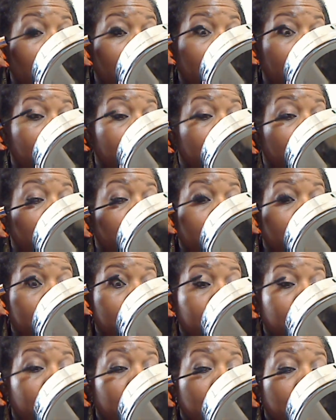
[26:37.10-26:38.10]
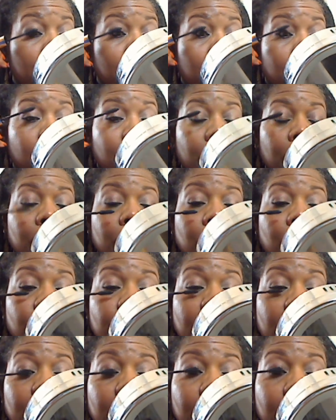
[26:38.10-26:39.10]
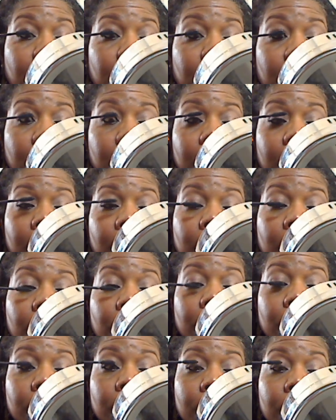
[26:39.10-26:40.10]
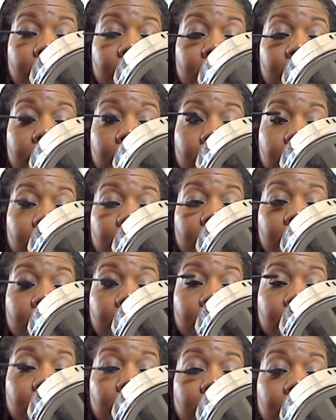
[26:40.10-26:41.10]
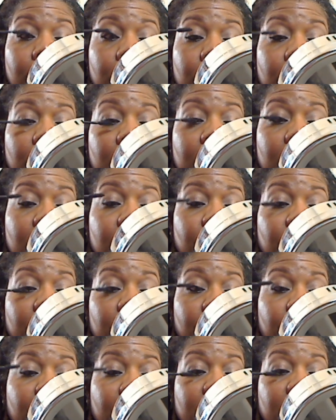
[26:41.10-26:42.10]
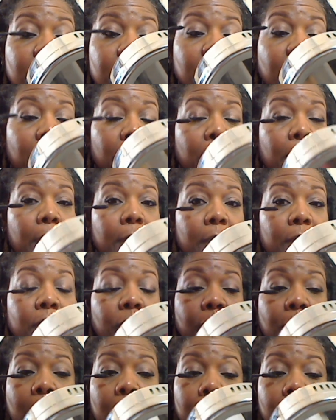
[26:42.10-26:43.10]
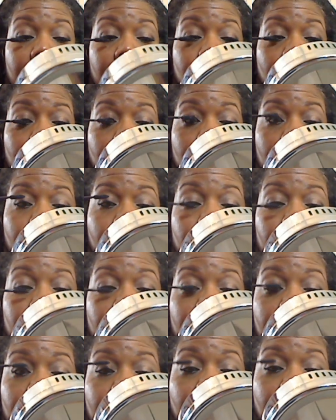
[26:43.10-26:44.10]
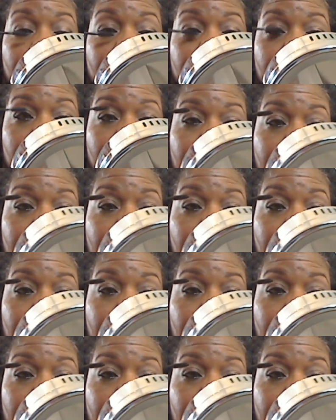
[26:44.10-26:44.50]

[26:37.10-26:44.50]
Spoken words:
lashes, you may not need to use this much mascara. In fact, if you're going to put on false